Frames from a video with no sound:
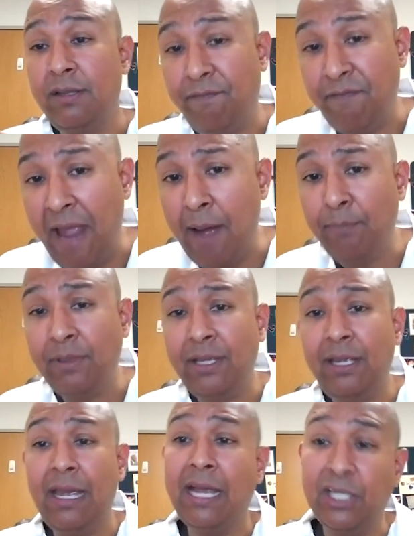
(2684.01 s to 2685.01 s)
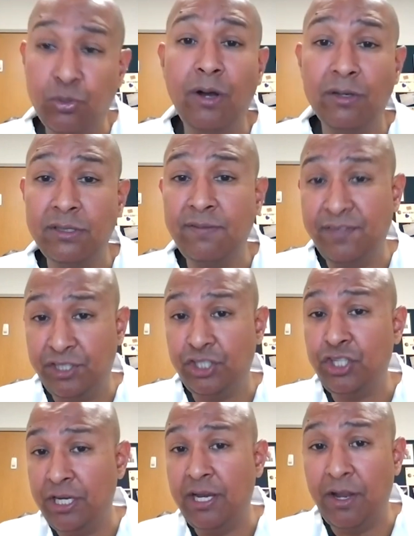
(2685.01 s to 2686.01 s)
the family, as well as
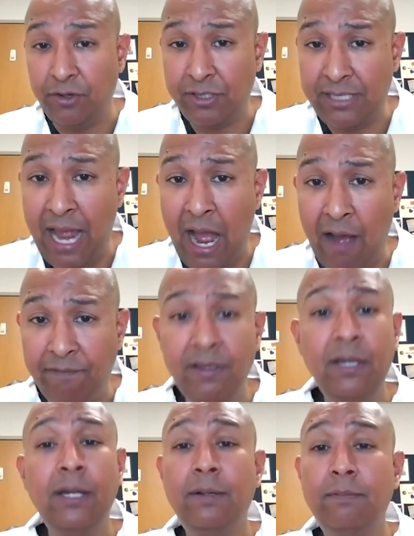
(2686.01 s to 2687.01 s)
physician and other staff.